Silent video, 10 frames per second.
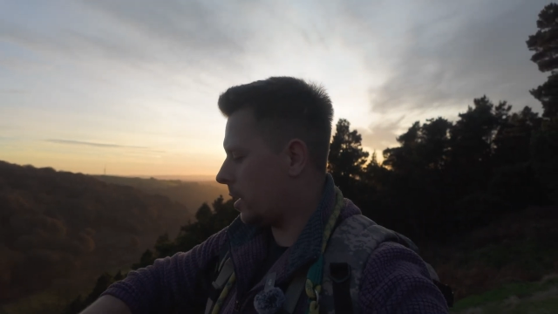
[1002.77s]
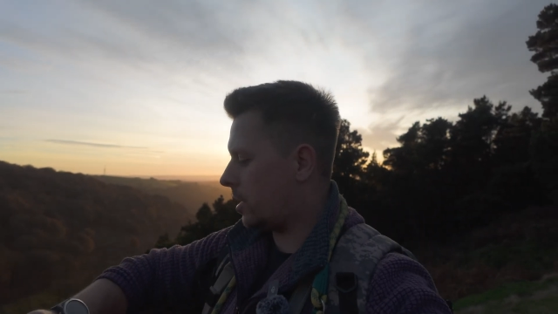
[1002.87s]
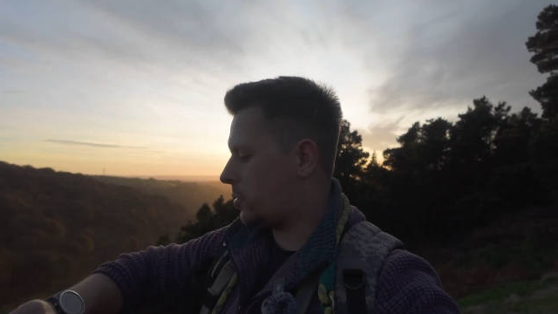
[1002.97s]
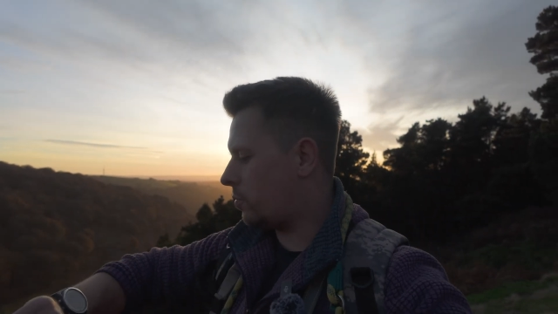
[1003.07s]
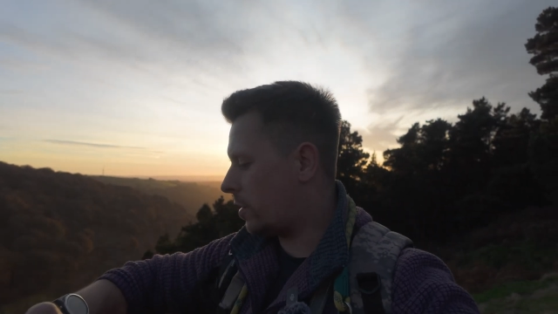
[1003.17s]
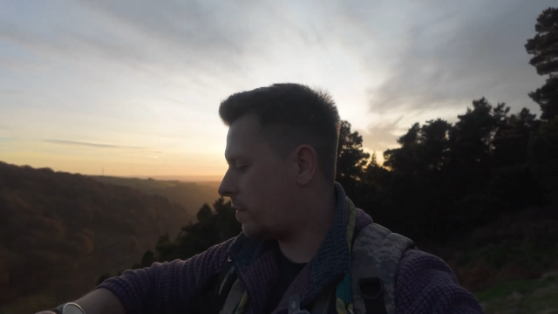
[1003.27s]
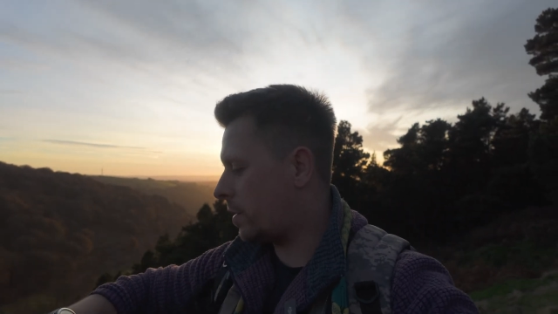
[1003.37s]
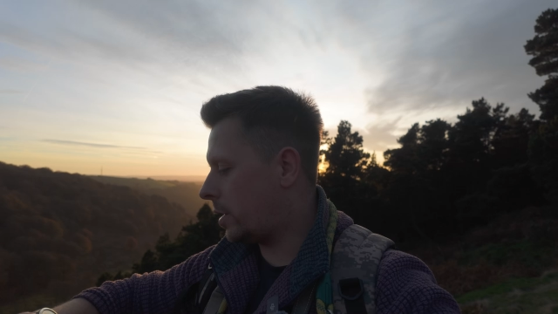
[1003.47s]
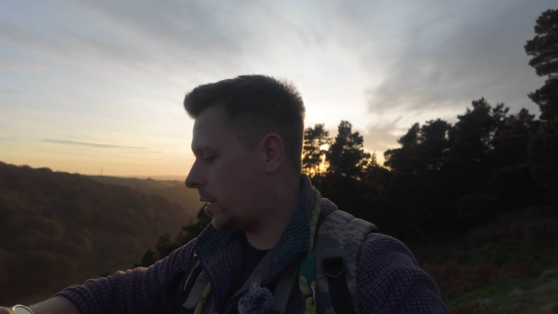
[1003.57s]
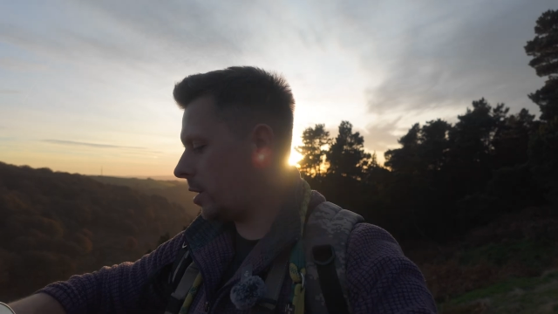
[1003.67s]
it is
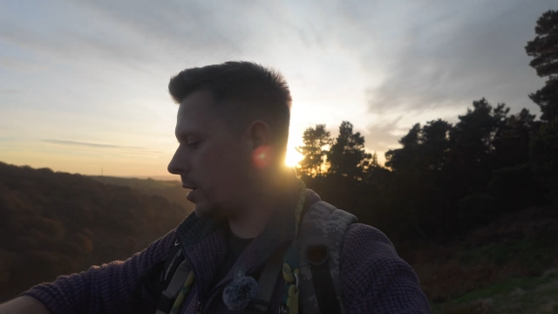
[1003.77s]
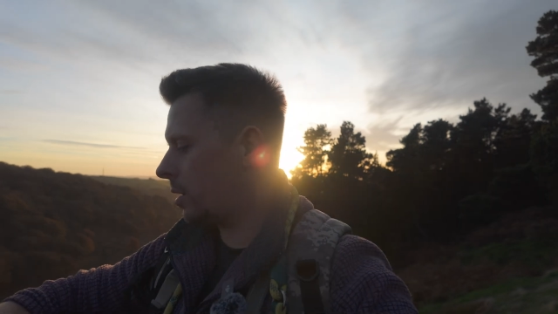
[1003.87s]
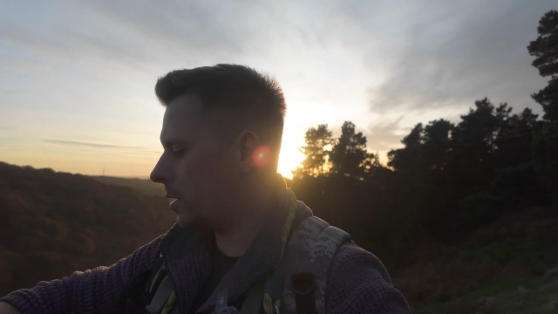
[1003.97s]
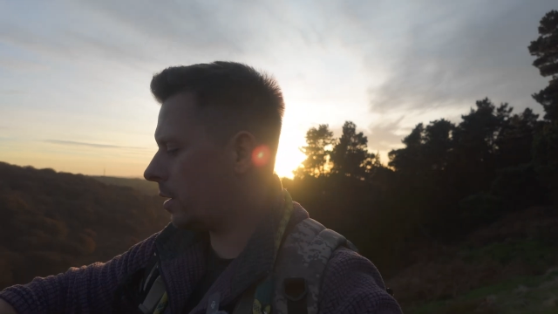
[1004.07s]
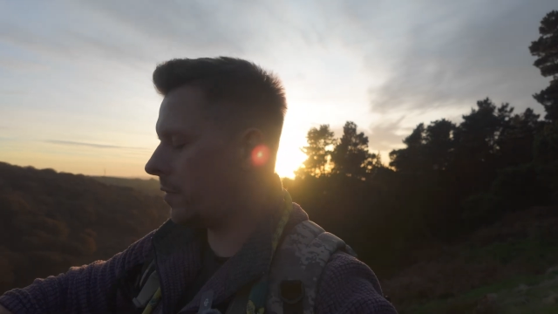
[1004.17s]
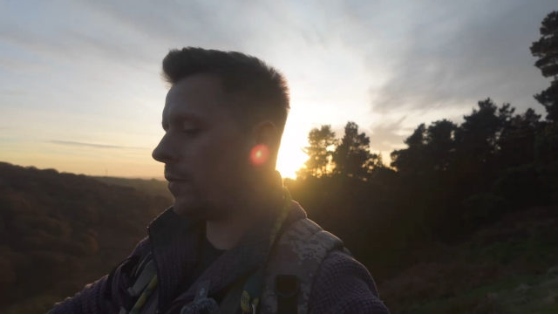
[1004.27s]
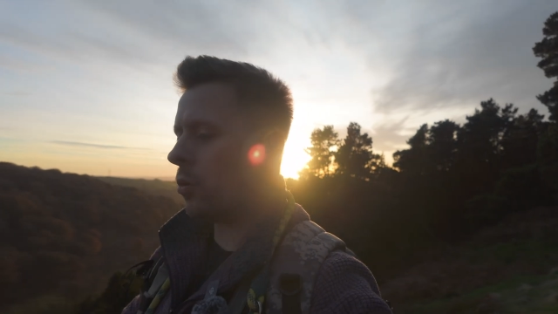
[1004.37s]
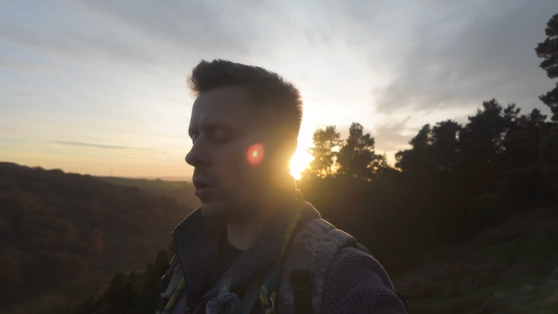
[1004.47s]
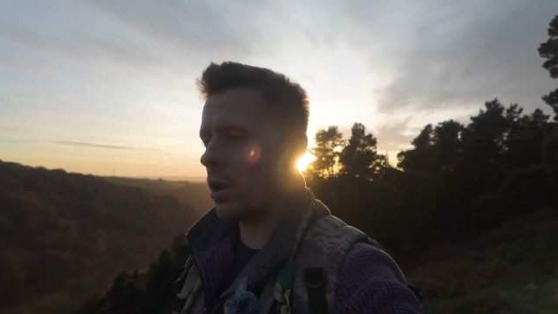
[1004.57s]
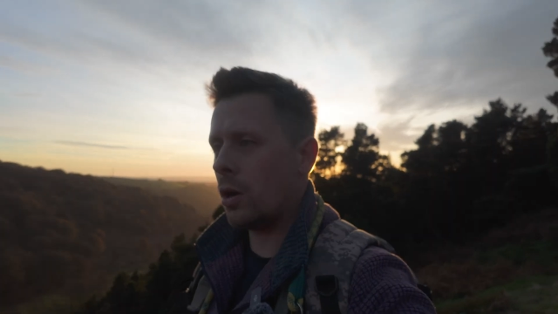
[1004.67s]
roughly
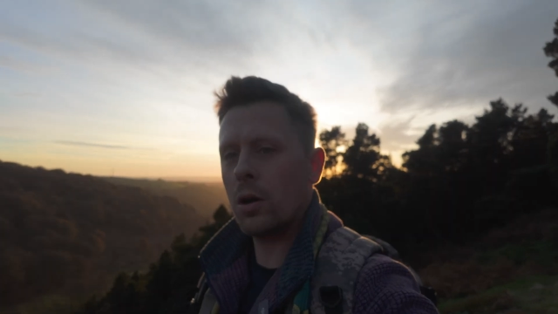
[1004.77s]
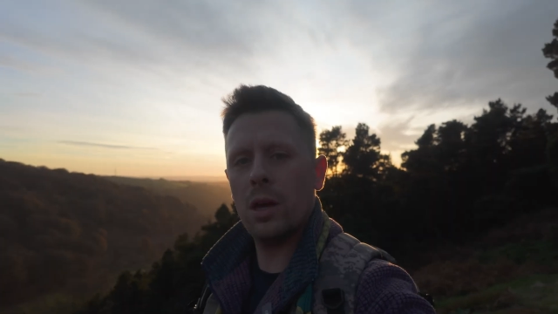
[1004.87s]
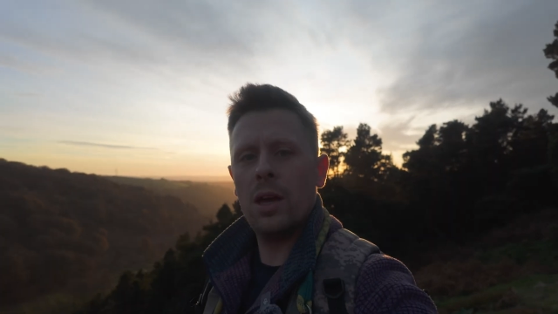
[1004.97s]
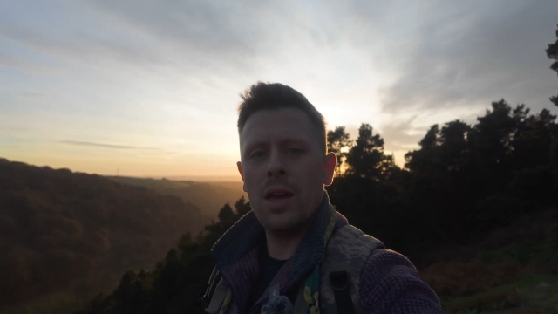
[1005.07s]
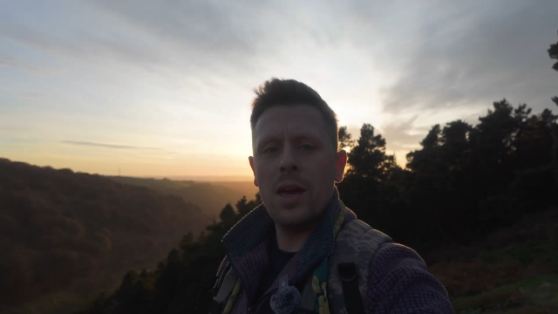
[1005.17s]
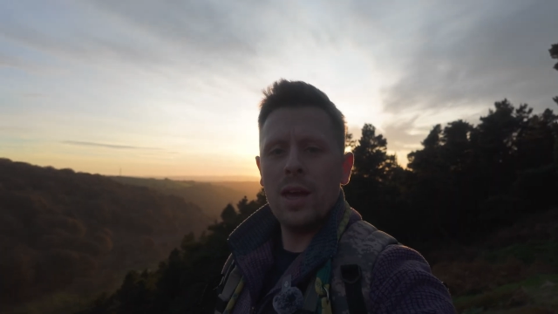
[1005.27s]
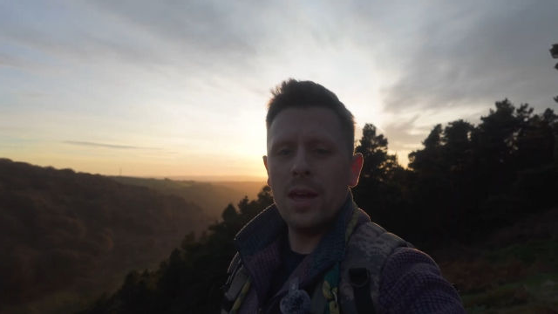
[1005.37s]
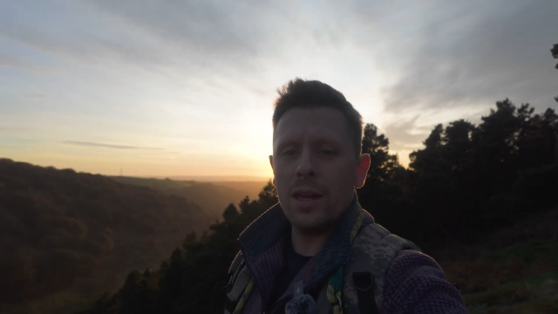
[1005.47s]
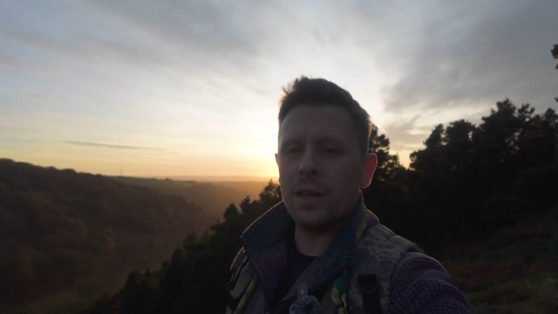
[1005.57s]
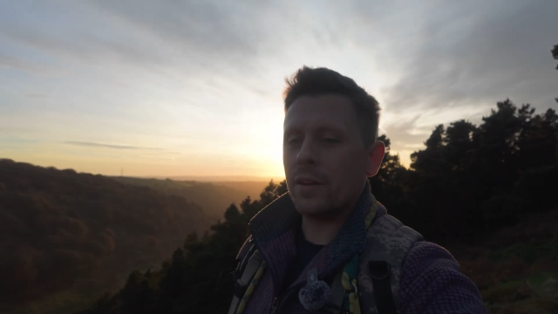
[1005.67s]
4 o'clock
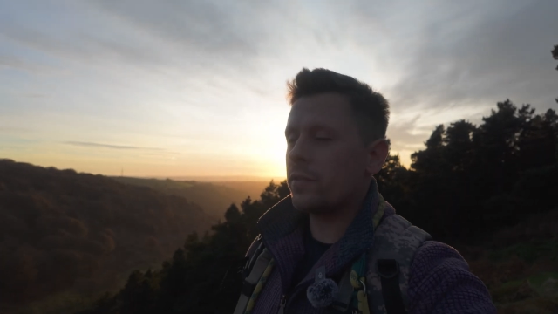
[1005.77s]
in the